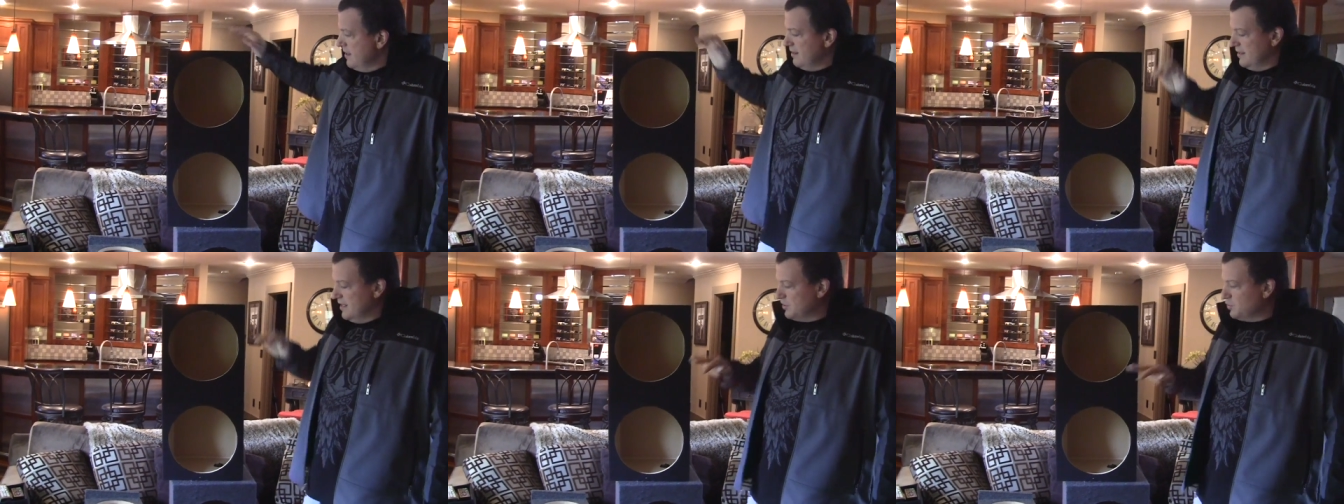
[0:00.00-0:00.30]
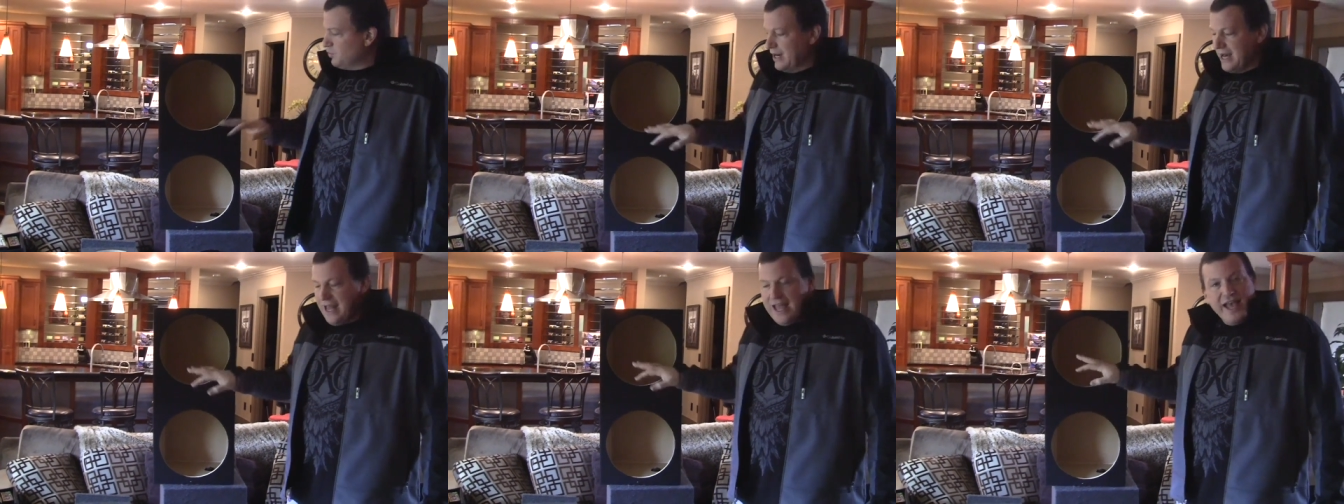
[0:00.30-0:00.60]

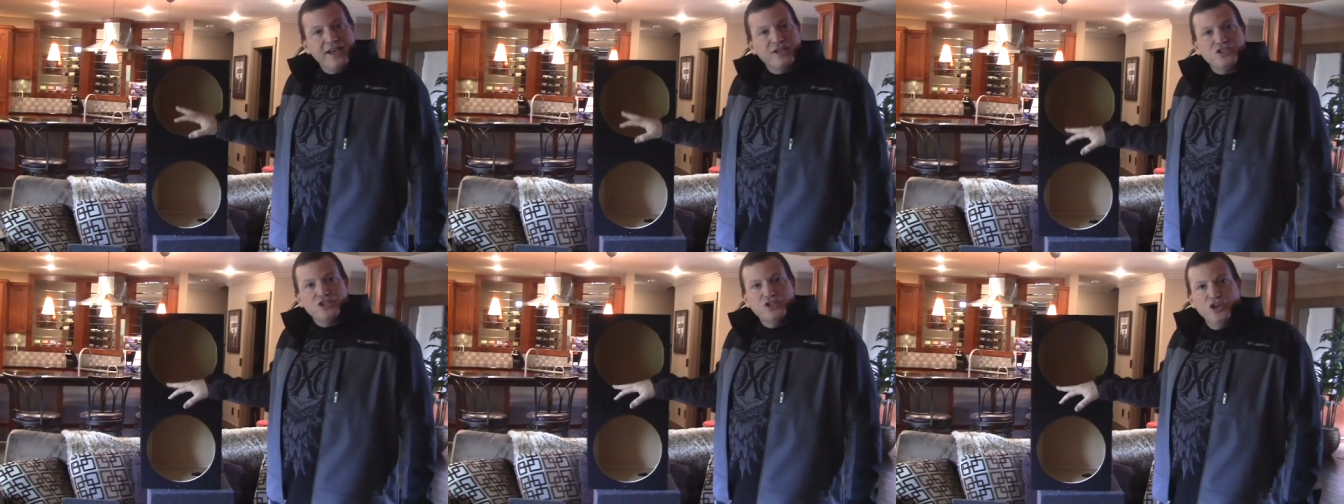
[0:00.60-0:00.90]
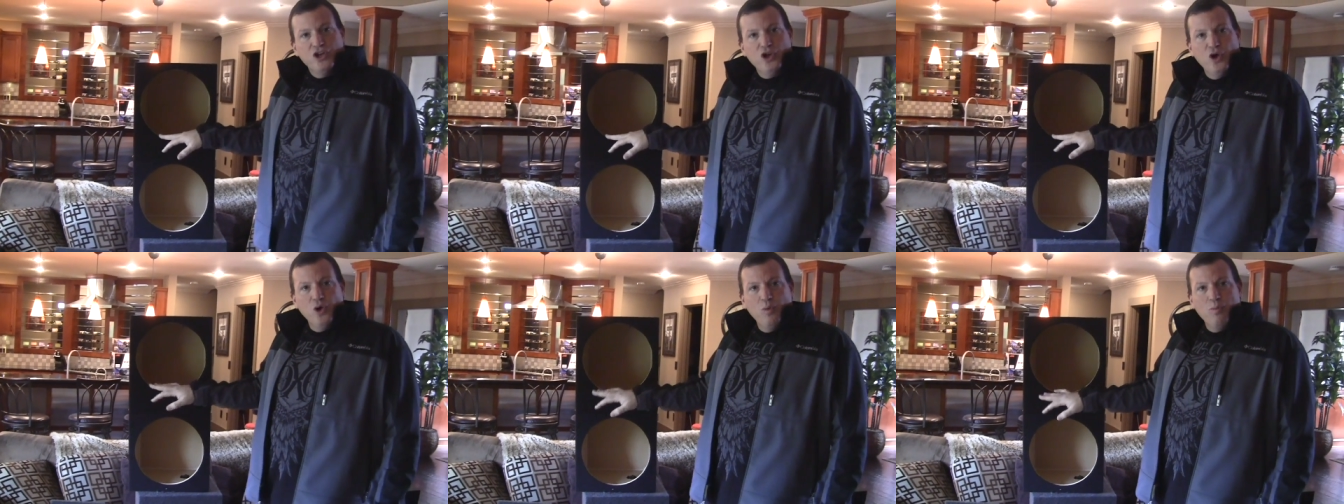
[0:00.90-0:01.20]
This one has
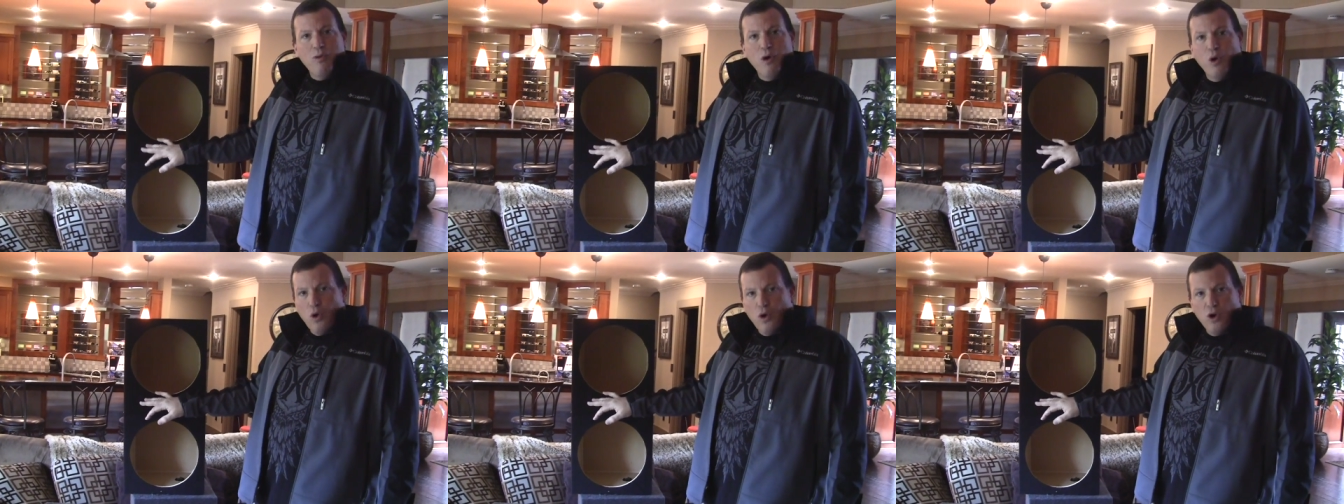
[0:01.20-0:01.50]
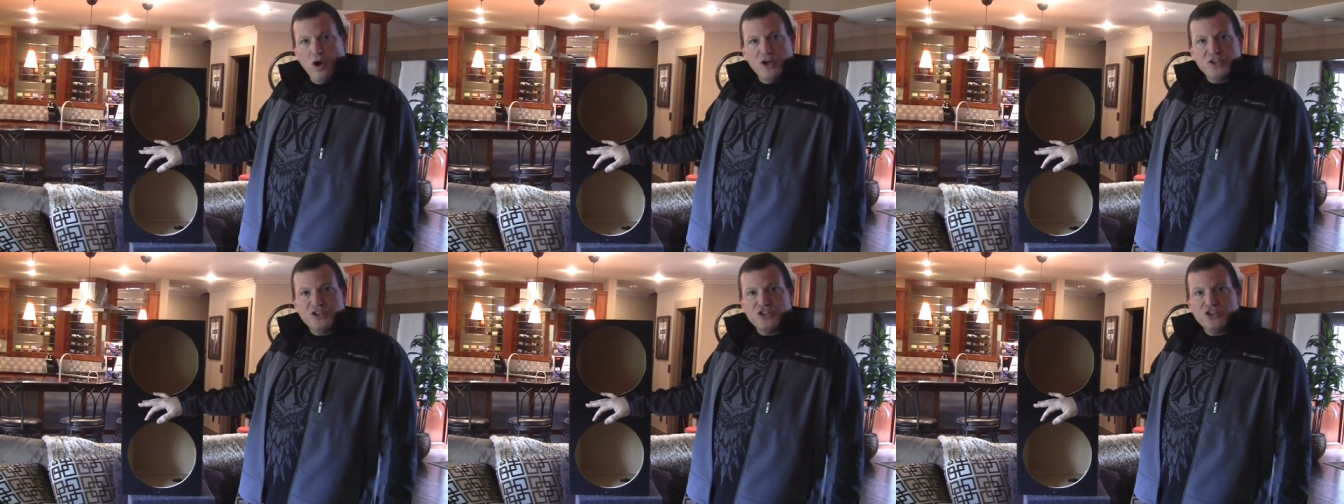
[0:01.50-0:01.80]
no
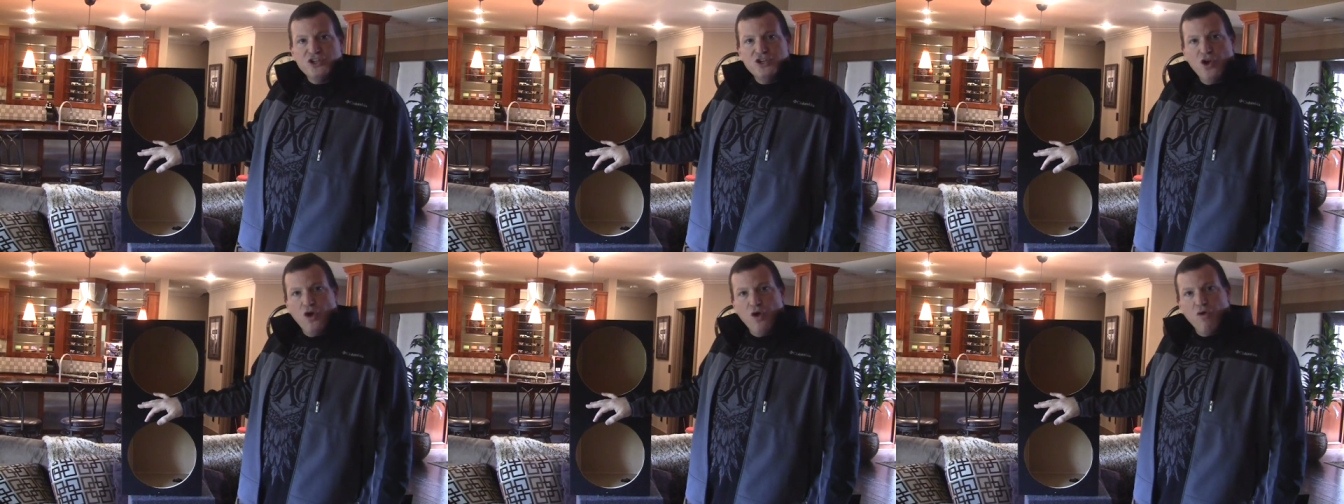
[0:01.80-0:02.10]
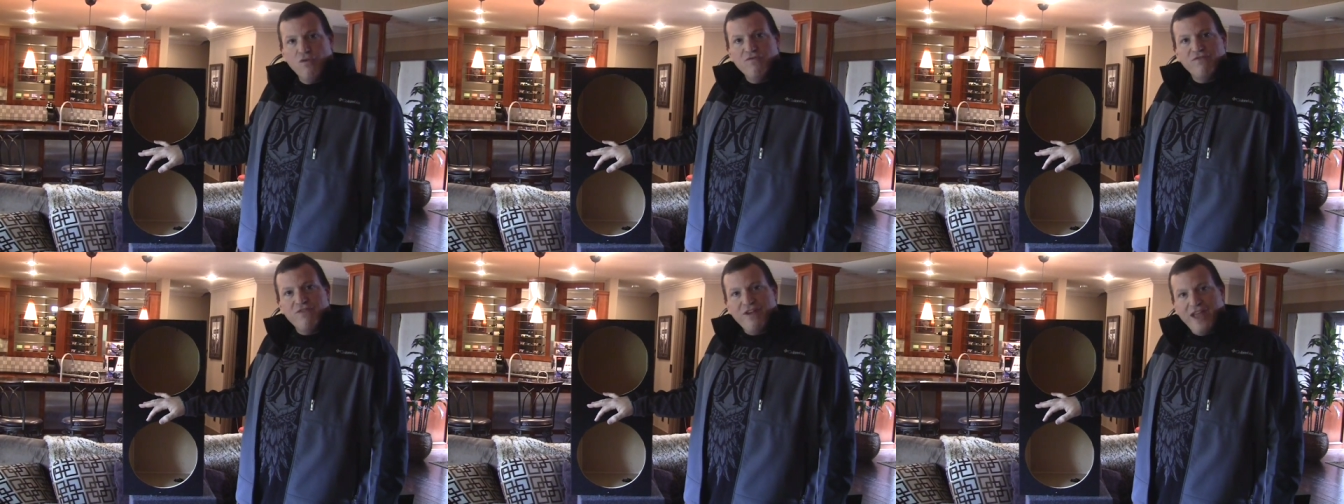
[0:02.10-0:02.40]
ports,
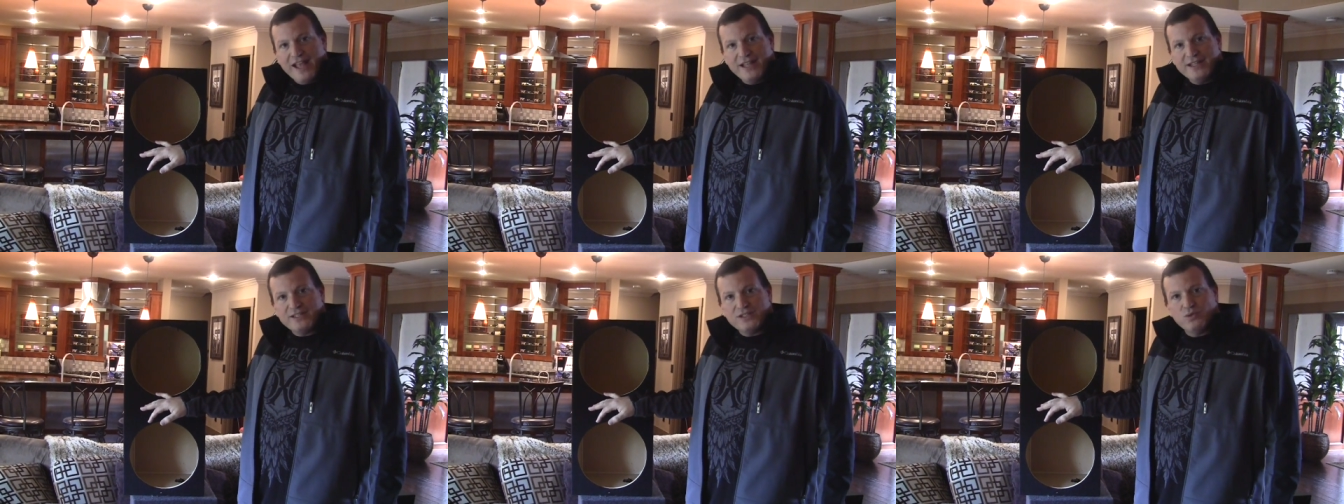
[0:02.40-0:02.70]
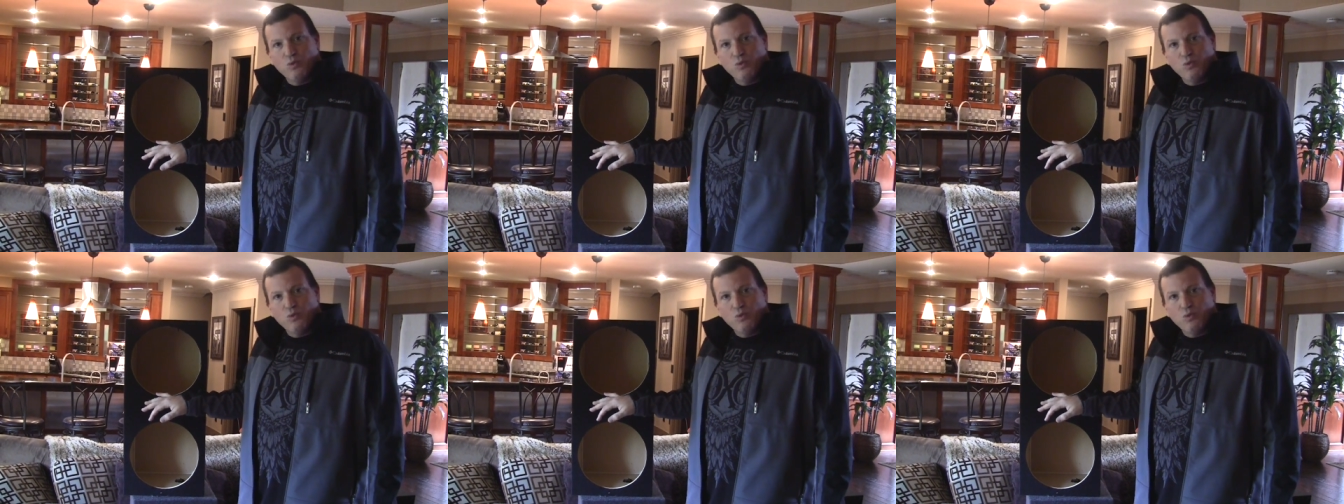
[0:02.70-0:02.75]
no vents